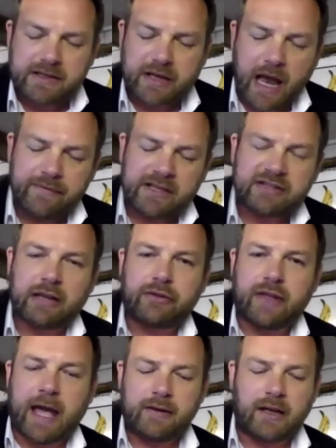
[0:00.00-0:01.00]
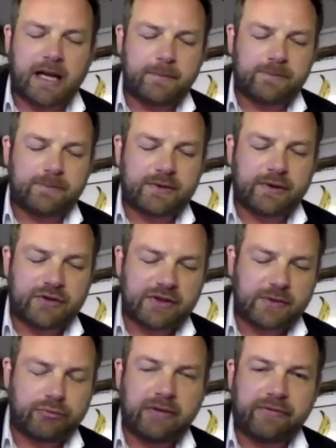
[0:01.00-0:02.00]
So having said that, so
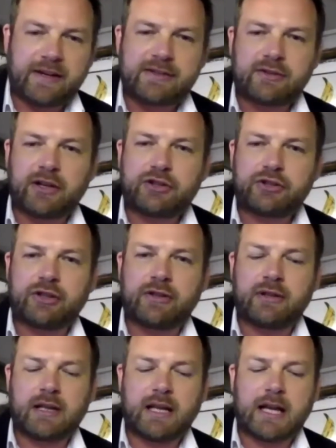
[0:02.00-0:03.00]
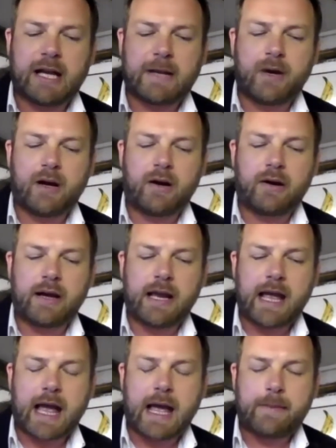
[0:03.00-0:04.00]
just a brief introduction.
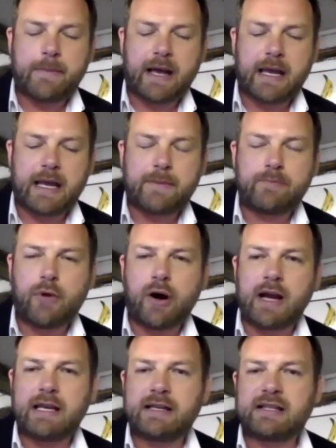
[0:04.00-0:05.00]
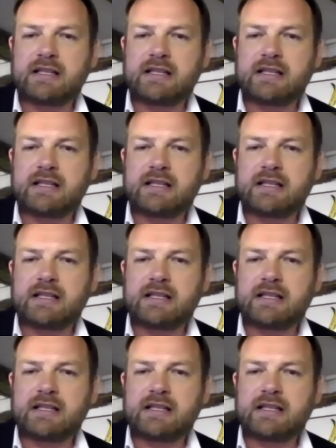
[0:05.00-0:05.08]
I am a mining